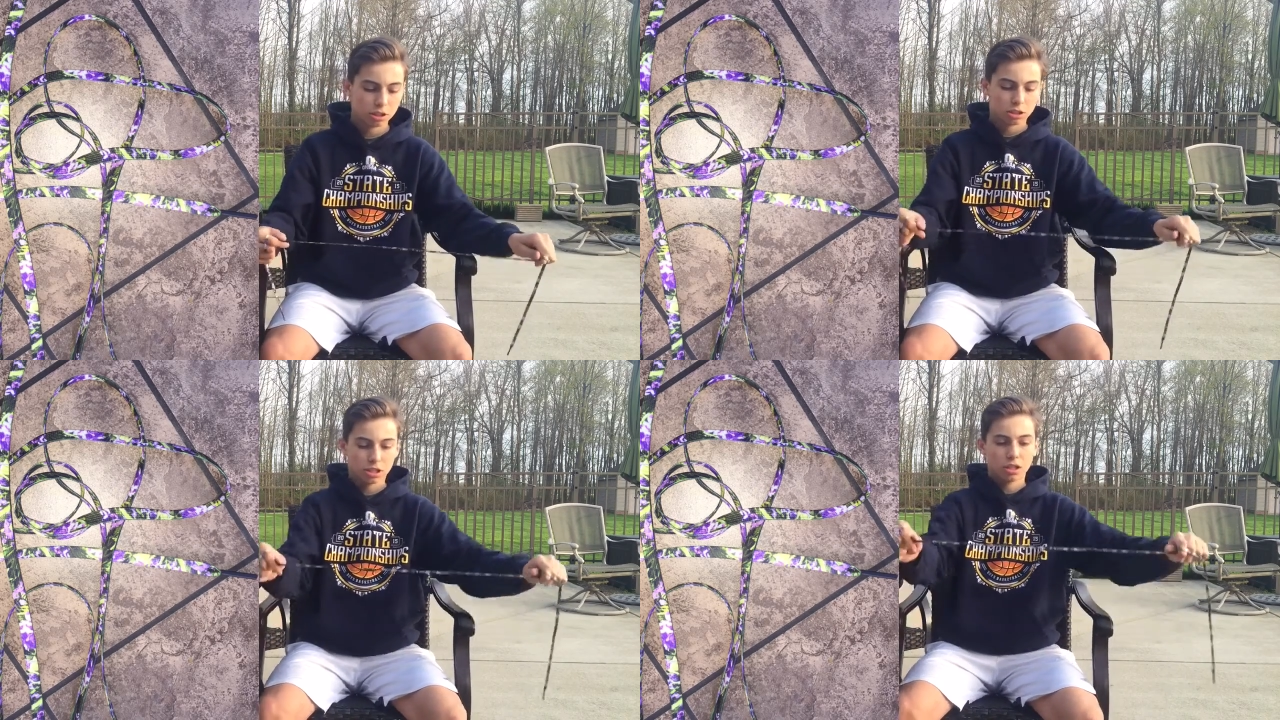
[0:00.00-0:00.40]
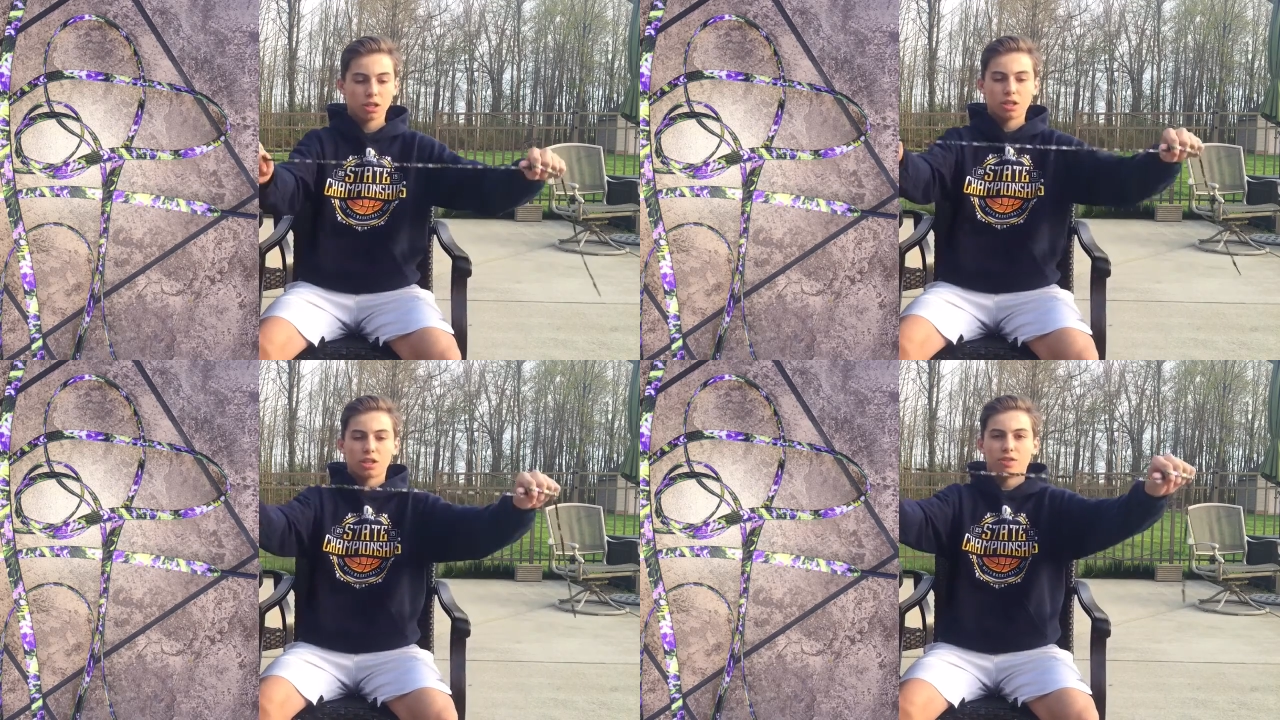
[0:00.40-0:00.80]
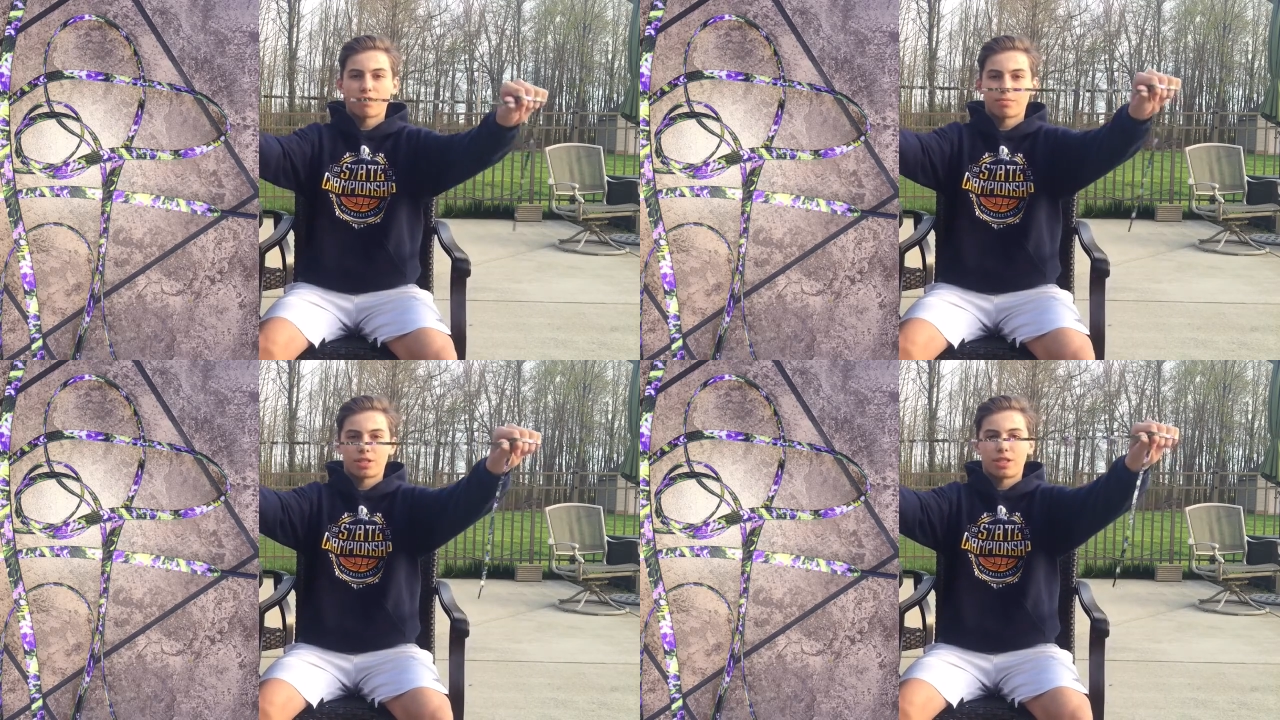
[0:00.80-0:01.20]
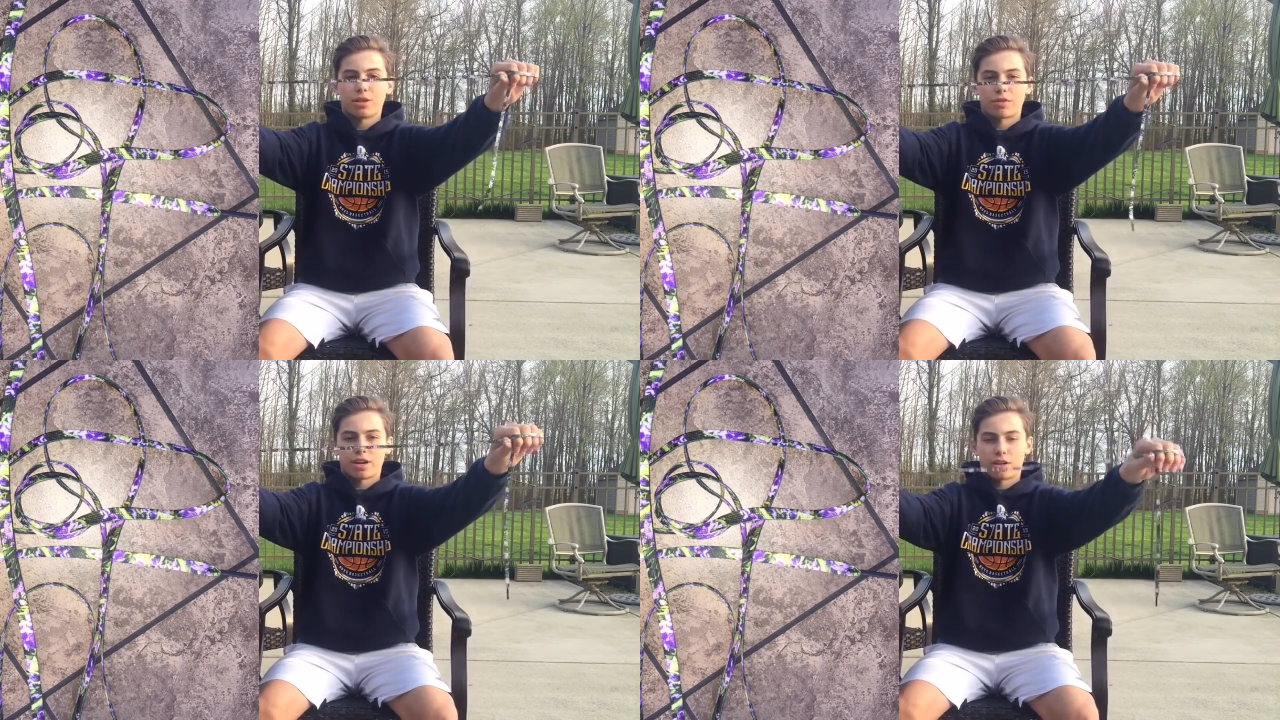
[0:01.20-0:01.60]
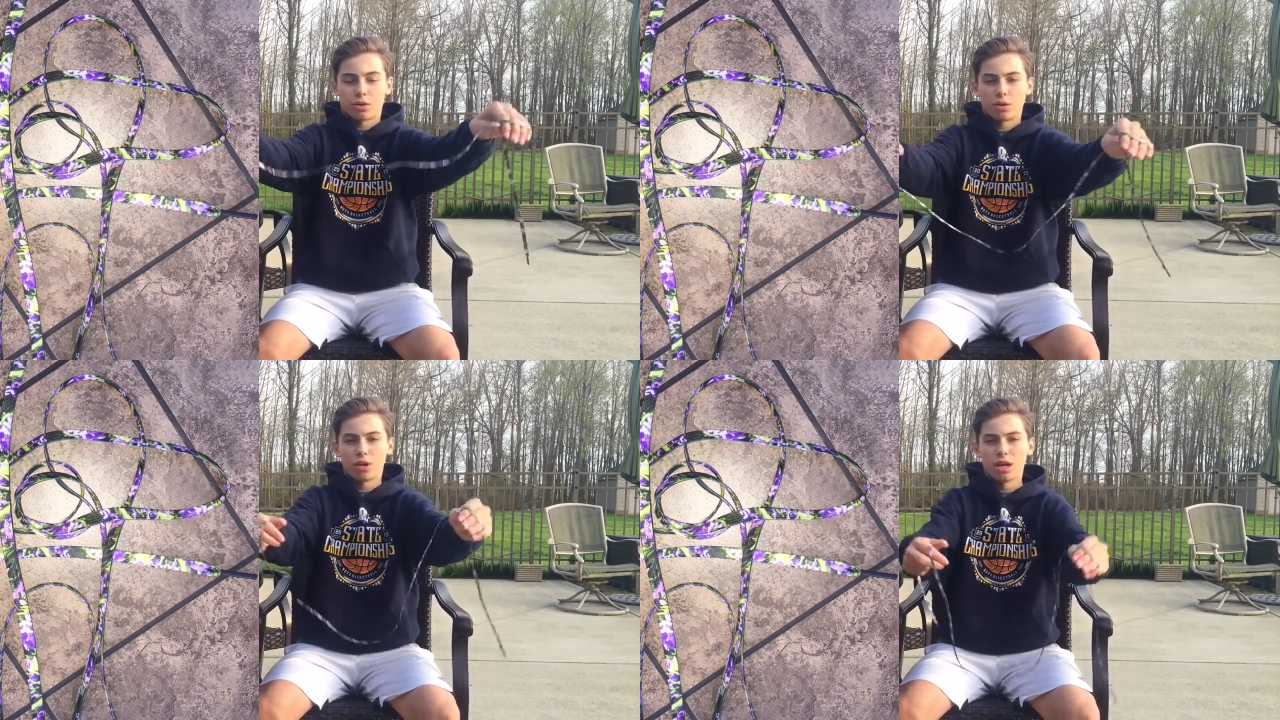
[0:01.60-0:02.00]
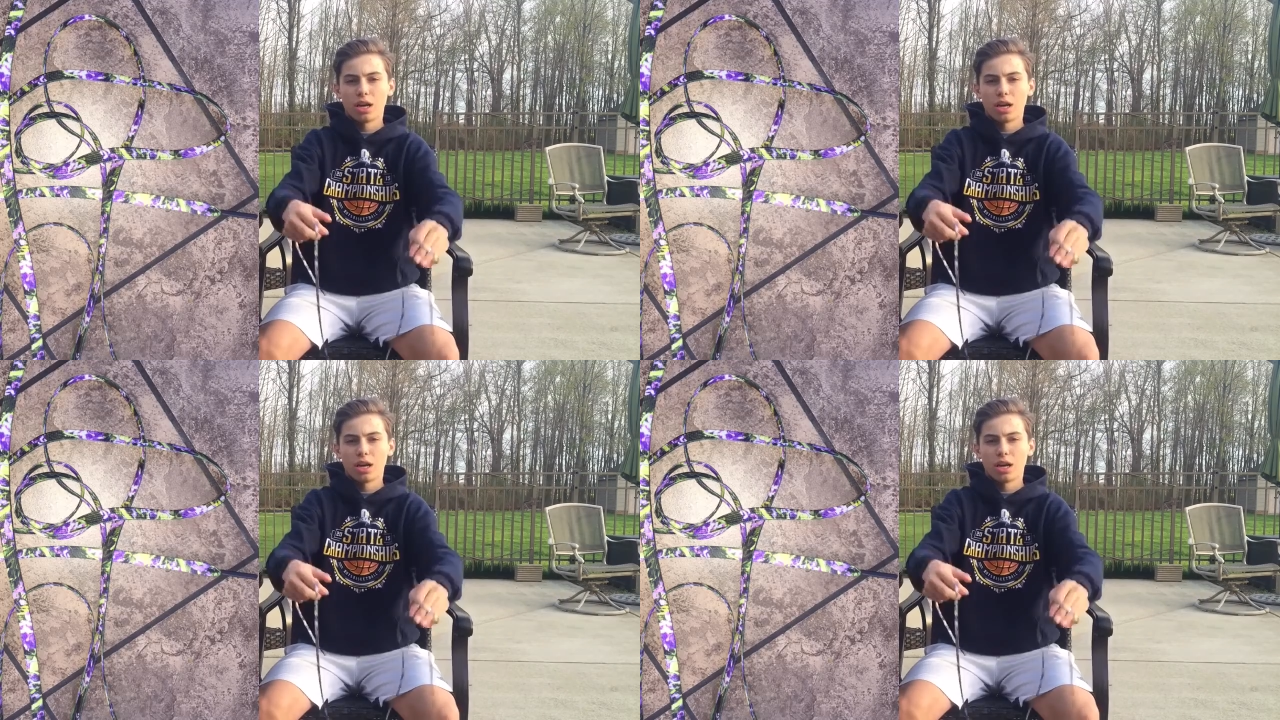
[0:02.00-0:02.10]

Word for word: So they're a little different, but still very cool.